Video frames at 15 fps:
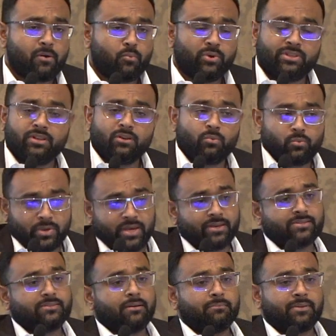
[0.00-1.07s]
Within a week,
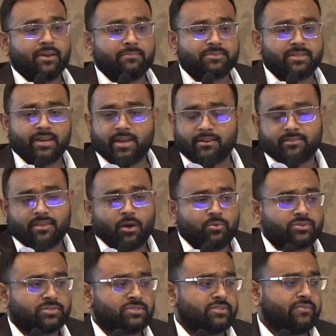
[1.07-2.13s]
sometimes they get
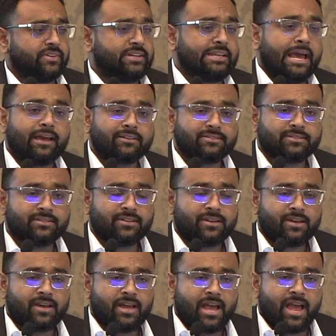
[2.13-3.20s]
thousands of attacks.
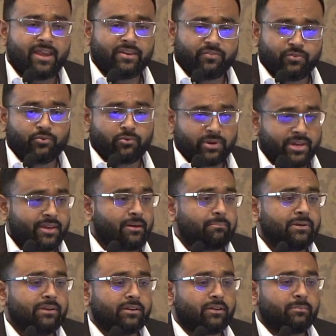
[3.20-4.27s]
And if you read up
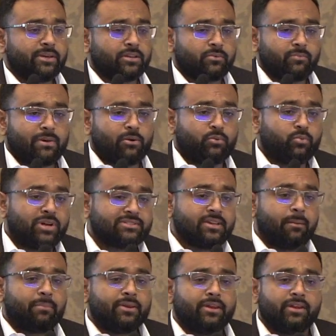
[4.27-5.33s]
a little bit about what's
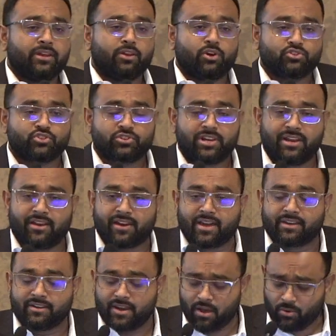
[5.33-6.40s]
happening in Australia
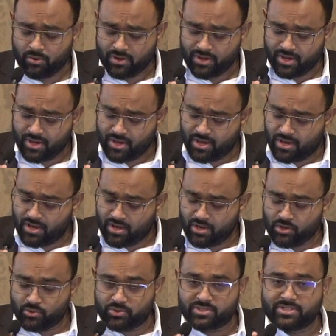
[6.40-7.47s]
right now,
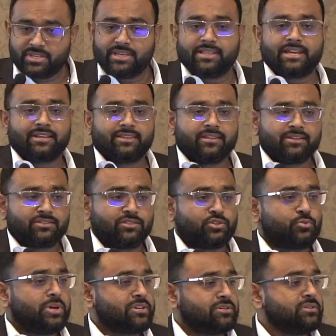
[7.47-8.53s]
you'd see that the
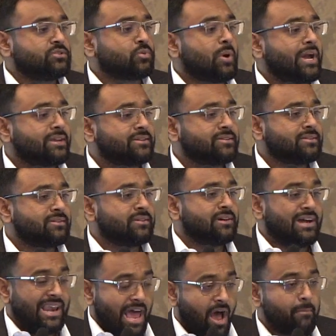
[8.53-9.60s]
situation is quite
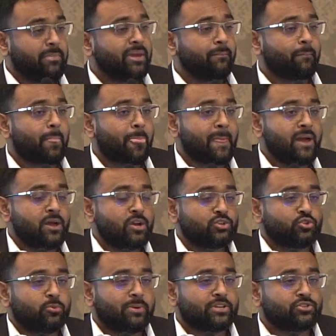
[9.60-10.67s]
alarming,
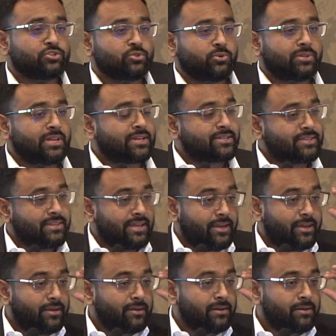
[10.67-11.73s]
so much so that
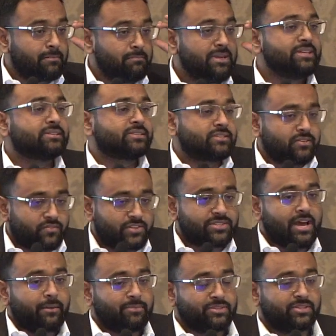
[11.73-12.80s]
the Minister for
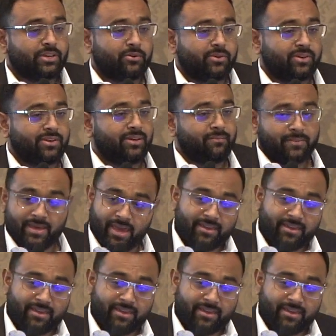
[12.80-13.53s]
Cybersecurity,